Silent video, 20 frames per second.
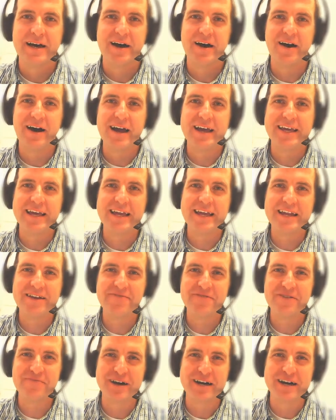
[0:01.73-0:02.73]
Hi again,
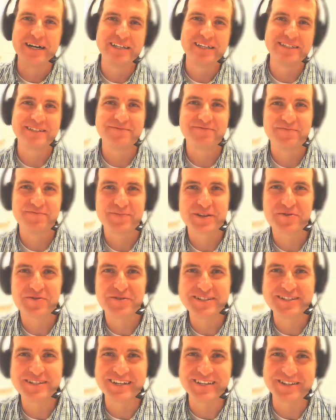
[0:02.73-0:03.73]
everyone.
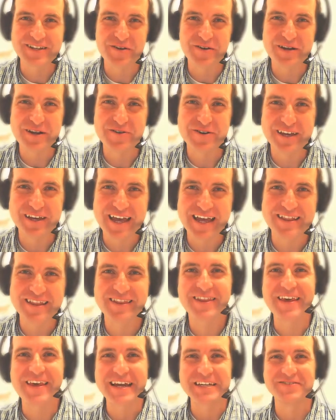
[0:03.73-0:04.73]
Chris Tisdell here again.
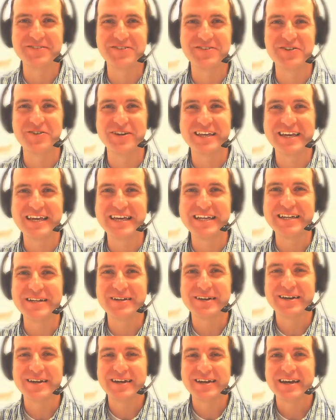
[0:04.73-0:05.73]
Thanks for tuning in.
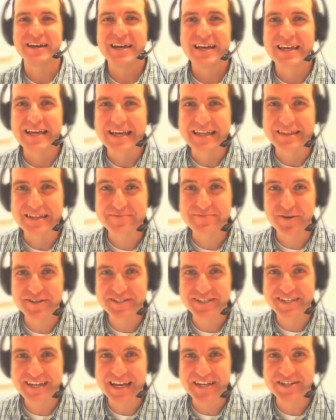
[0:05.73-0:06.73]
In this
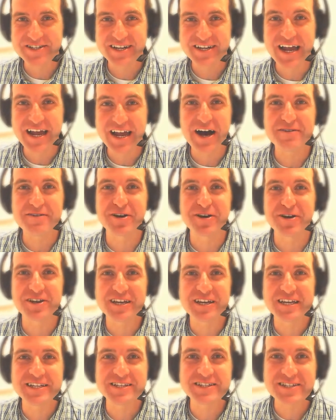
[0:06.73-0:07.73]
presentation, I'm going to
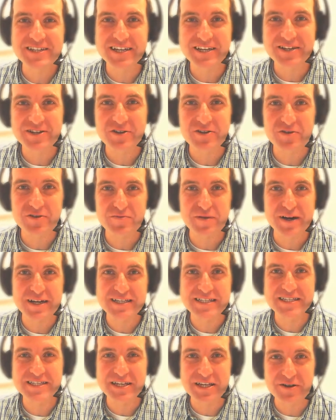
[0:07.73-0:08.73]
continue my
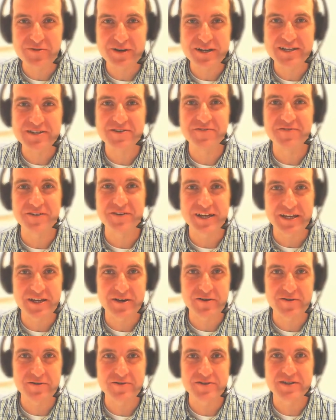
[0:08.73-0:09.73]
series of
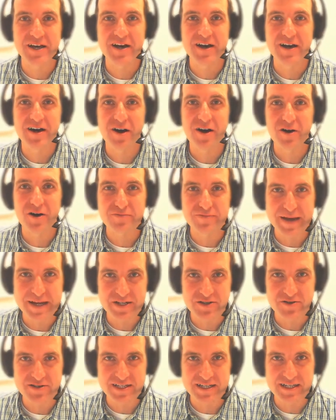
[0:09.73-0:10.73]
videos on
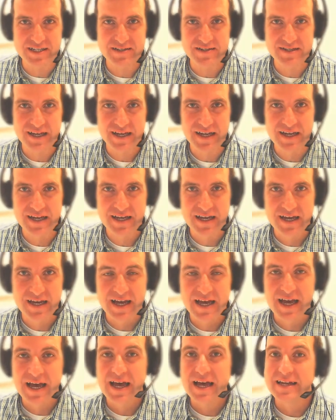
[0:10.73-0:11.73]
matrices.
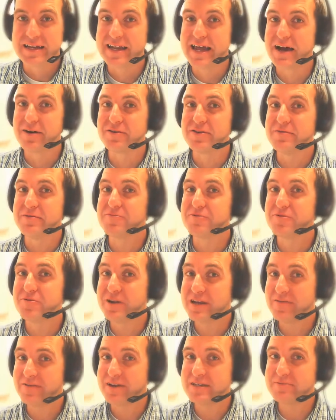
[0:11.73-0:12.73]
Now, in the
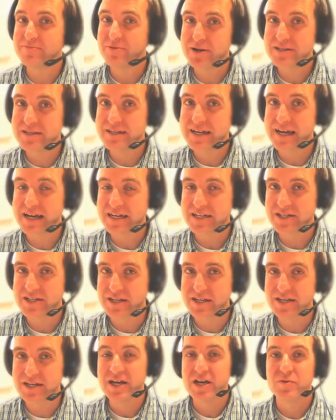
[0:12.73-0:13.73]
previous
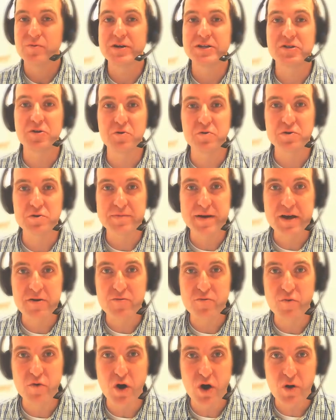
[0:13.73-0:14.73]
presentation, we talked about
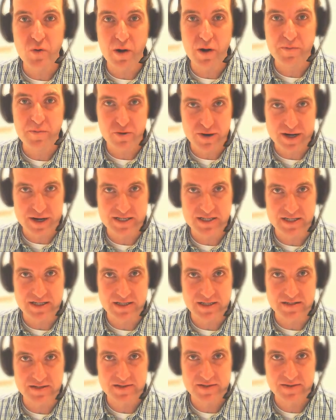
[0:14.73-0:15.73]
row
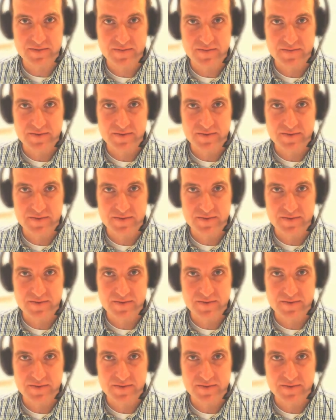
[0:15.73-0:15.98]
operations.